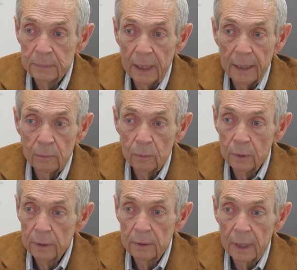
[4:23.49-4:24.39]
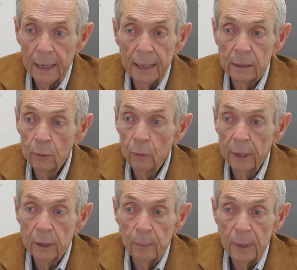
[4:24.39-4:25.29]
I would highly
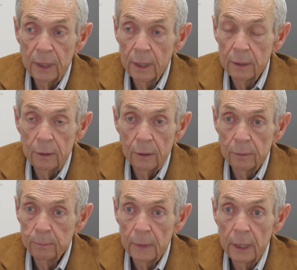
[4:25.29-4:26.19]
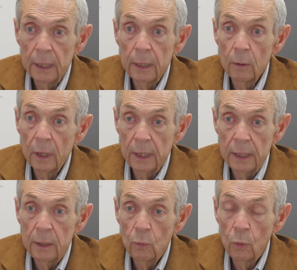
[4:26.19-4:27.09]
recommend it to
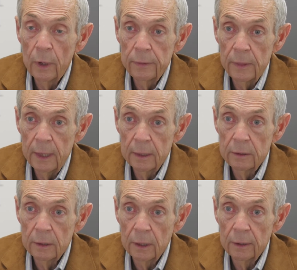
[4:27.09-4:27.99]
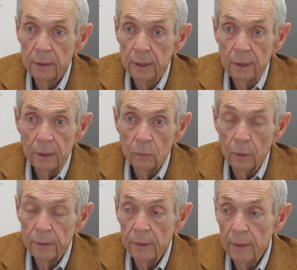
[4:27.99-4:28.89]
anyone that,
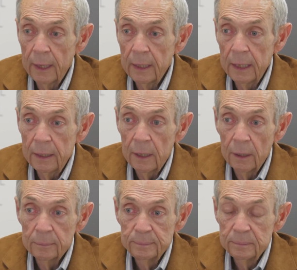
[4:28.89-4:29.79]
whether they need a